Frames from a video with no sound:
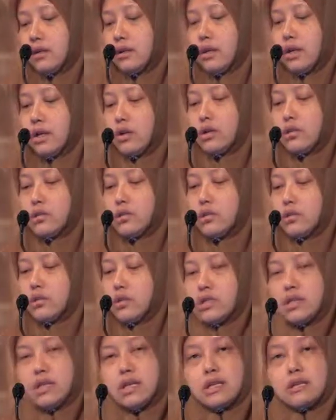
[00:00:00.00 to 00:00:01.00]
It also
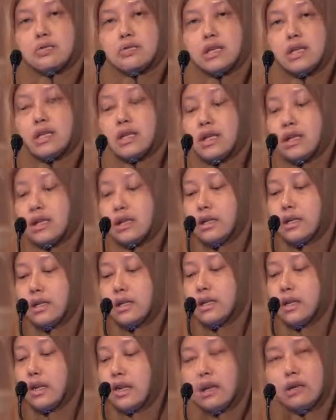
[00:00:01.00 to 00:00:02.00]
states very clearly
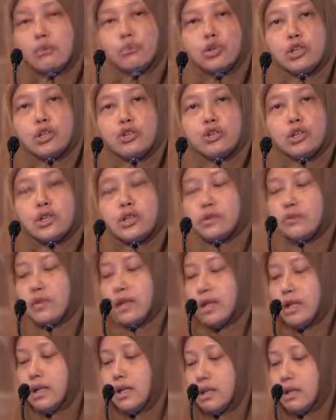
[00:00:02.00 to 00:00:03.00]
that a Labuan trust
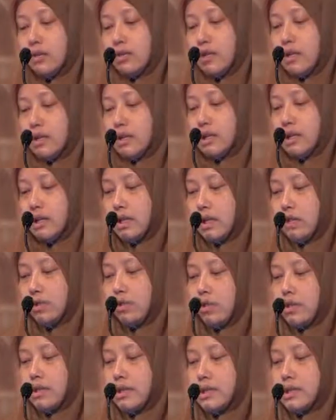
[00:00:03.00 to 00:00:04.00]
validly created in
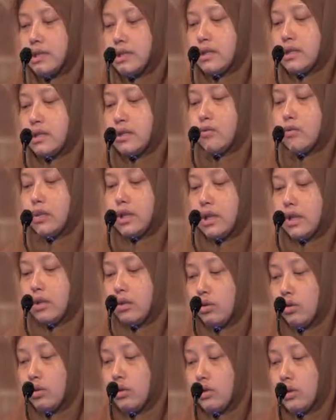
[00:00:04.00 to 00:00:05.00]
accordance with the
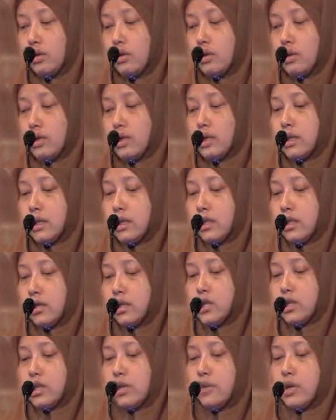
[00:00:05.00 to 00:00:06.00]
law
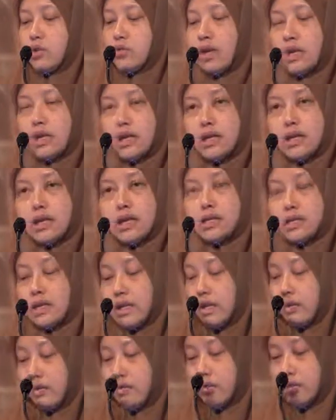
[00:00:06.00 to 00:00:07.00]
shall be recognized
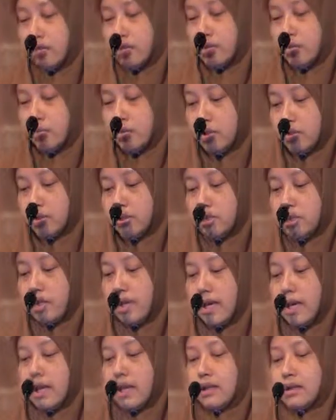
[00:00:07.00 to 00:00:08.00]
and enforceable,
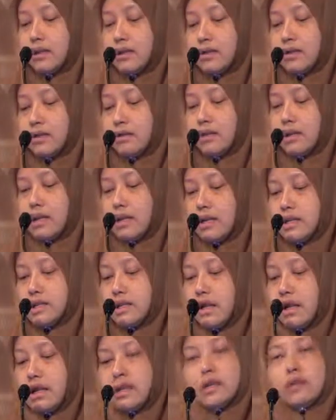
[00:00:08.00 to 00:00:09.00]
and there
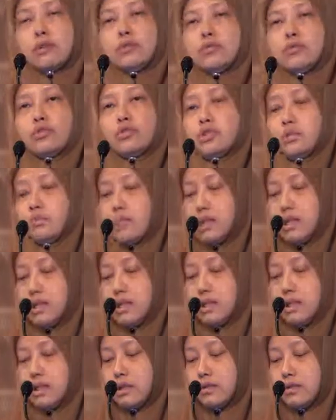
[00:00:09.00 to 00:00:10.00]
is
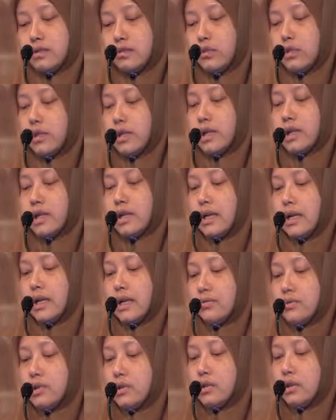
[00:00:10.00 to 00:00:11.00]
unenforceability of foreign
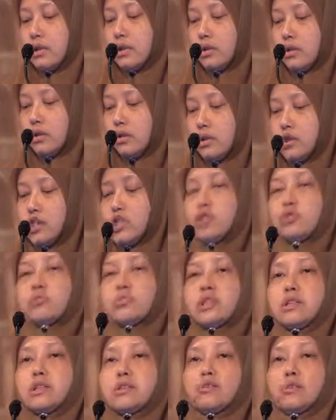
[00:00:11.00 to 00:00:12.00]
claims or
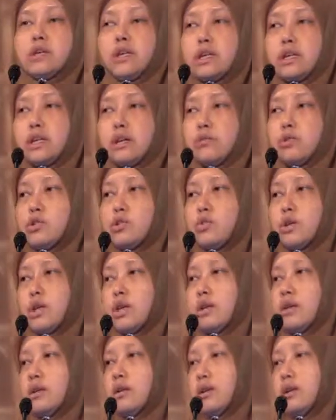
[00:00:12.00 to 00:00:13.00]
judgments when it comes to
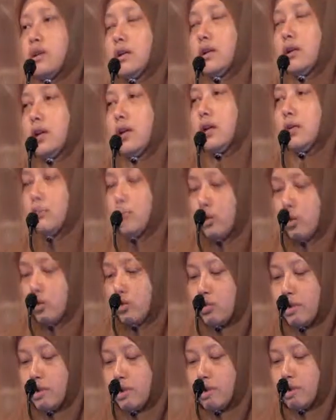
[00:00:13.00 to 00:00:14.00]
a Labuan
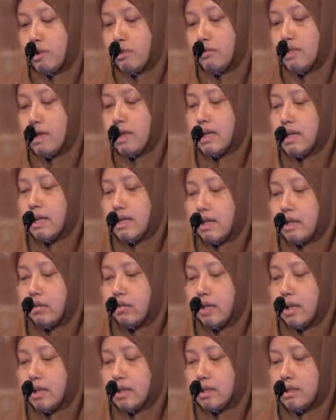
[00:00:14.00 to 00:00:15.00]
trust validly
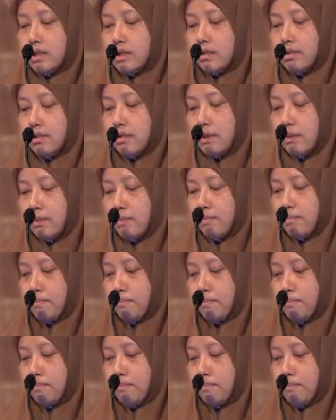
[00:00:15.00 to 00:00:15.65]
created. Okay?